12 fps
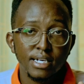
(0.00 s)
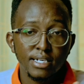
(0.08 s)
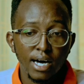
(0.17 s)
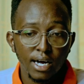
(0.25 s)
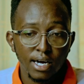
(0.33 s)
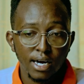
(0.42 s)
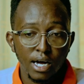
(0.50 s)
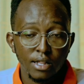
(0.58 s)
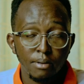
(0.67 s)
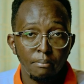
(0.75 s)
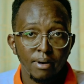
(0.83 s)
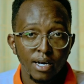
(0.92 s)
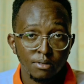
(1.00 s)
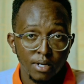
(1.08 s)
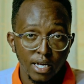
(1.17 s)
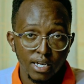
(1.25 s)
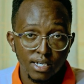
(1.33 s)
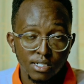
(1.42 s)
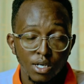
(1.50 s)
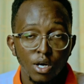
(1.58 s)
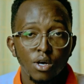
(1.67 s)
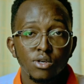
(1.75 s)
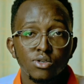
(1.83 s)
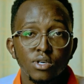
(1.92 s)
the dark and the bright areas
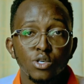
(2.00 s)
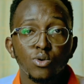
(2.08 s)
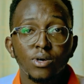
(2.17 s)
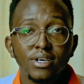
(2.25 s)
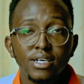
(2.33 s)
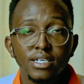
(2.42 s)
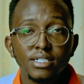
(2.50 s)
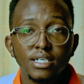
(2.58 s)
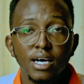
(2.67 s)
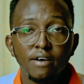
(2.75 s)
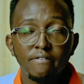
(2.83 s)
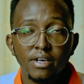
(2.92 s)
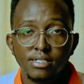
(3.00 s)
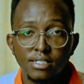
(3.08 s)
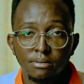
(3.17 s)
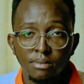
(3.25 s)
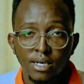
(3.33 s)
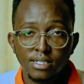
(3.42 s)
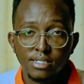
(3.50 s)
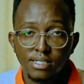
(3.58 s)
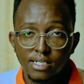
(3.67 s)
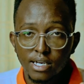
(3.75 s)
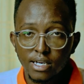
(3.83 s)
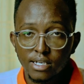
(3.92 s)
so that to create a very seamless
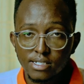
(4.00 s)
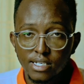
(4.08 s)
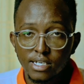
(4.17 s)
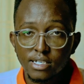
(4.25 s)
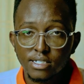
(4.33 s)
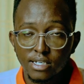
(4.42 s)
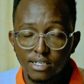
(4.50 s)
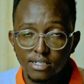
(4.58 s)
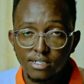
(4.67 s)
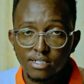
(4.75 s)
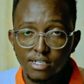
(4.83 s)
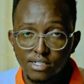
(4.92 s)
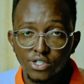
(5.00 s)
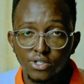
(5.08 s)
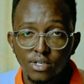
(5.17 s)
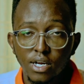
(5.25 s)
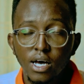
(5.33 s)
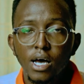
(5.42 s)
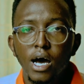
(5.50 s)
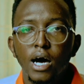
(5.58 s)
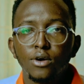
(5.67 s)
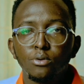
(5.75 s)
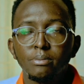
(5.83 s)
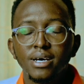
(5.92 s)
skin transition
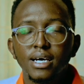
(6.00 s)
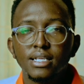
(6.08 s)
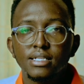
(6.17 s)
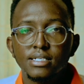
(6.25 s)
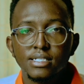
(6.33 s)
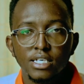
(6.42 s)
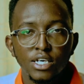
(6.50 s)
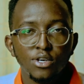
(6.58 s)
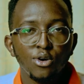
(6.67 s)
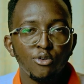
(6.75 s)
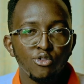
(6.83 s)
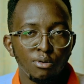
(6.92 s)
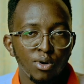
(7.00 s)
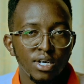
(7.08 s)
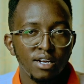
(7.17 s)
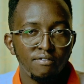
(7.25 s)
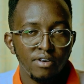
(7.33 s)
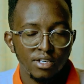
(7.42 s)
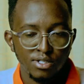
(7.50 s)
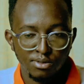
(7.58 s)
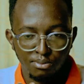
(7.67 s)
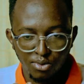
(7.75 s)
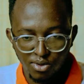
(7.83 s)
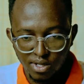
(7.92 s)
and to make the skin of your model very
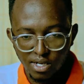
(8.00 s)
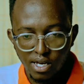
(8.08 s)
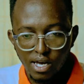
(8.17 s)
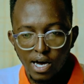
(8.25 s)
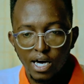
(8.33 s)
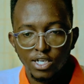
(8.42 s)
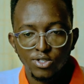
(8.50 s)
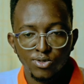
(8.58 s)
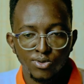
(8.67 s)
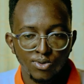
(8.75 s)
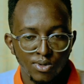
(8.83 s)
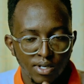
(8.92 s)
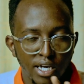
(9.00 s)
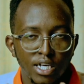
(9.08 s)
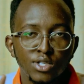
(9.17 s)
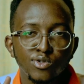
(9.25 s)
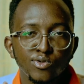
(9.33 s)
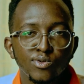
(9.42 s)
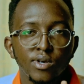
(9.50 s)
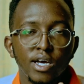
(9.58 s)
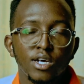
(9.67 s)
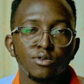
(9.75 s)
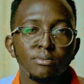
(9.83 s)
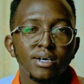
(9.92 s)
smooth and to make
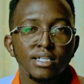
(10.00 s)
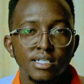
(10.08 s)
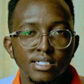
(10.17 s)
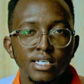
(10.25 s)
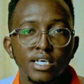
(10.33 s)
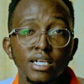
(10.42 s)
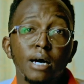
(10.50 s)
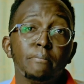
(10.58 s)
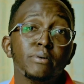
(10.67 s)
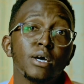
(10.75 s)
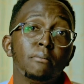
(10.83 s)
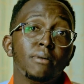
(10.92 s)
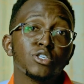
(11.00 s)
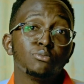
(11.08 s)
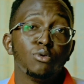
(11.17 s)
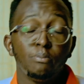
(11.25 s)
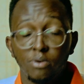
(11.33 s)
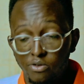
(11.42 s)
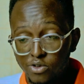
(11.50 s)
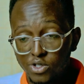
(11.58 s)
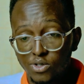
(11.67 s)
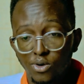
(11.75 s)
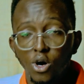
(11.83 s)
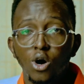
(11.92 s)
the skin appear much more
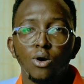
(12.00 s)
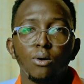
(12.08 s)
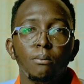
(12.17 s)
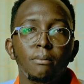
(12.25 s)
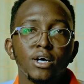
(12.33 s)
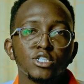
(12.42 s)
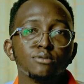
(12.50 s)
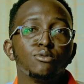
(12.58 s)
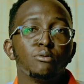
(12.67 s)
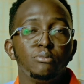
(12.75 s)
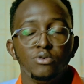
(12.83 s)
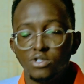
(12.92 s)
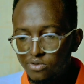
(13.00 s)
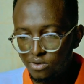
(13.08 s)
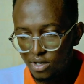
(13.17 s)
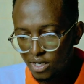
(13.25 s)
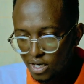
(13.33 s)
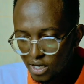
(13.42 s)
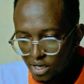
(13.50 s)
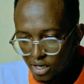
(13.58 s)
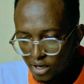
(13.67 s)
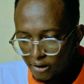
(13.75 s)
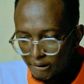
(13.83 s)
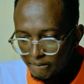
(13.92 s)
professional or much more beautiful.
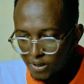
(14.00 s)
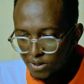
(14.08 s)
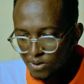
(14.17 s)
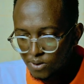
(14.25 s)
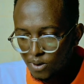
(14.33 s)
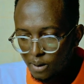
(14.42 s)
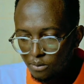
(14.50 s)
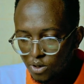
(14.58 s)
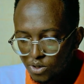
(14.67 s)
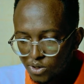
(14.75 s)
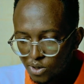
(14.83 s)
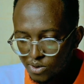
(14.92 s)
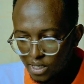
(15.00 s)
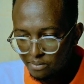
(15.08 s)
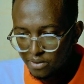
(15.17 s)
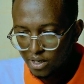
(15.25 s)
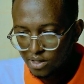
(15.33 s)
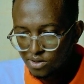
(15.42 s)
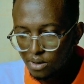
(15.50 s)
So I'm going to show you something.